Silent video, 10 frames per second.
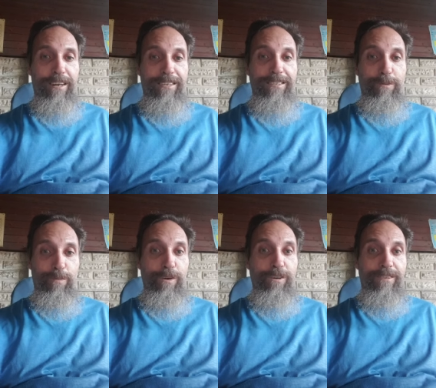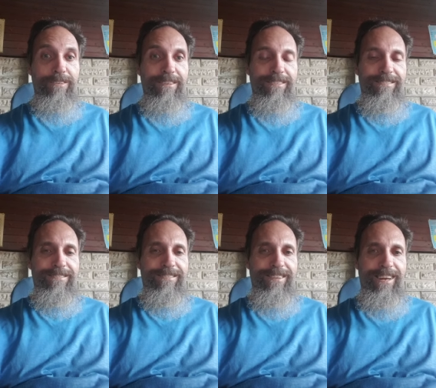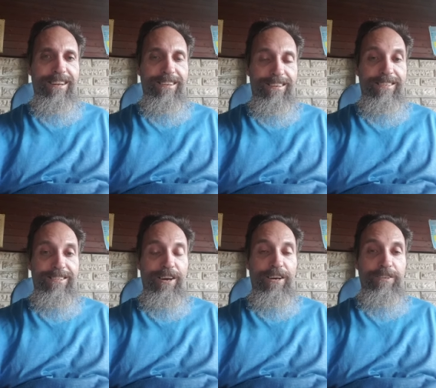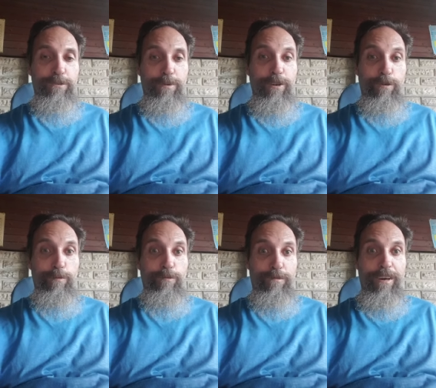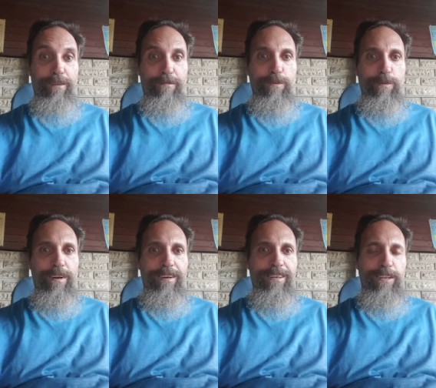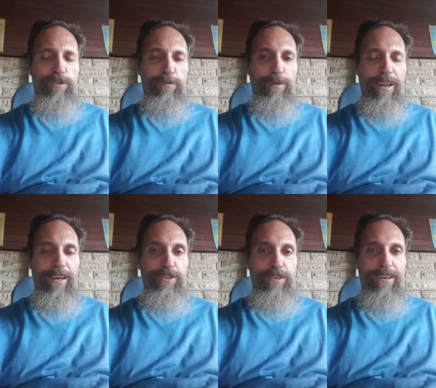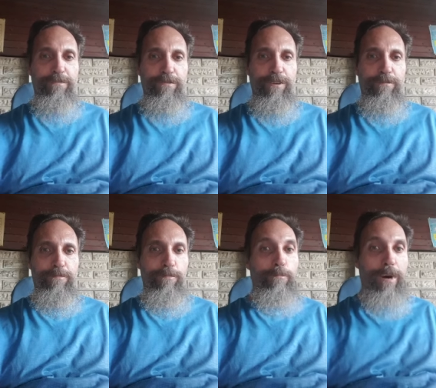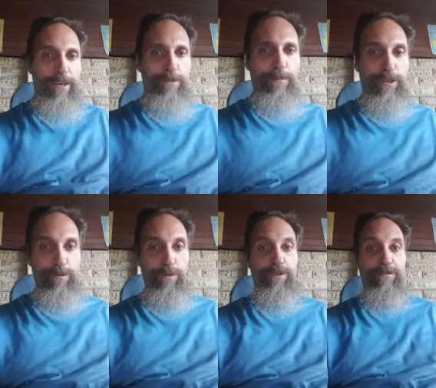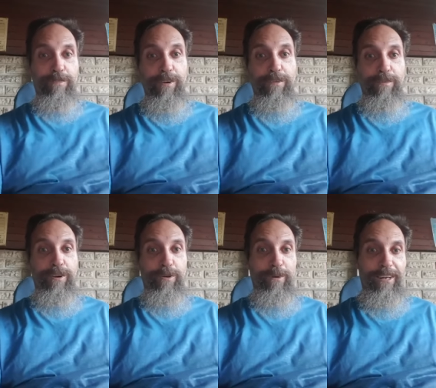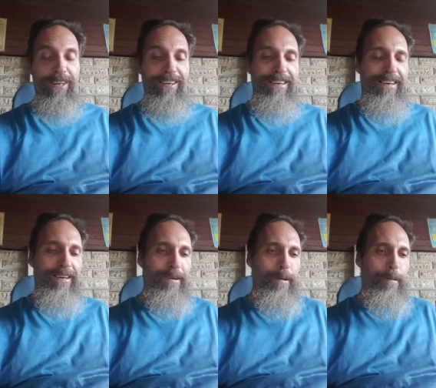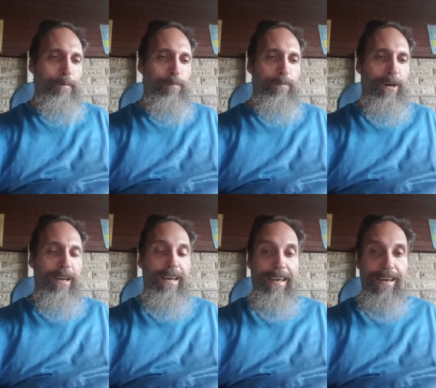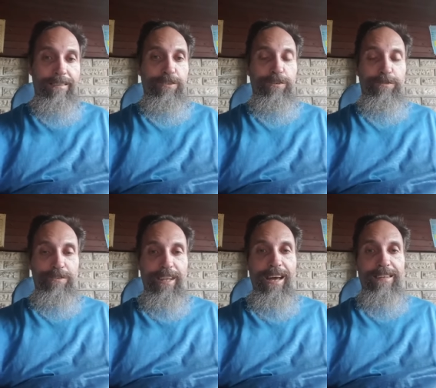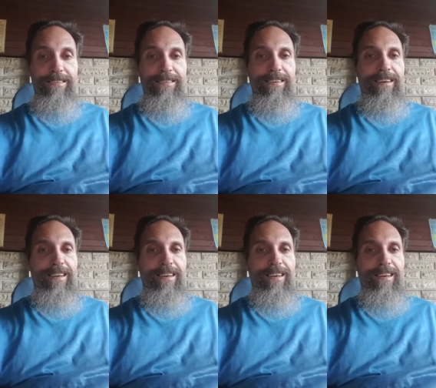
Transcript: it is the world that is going to be normal for everyone in the tribulation, if not much, much worse, very, very quickly. But again, due to that,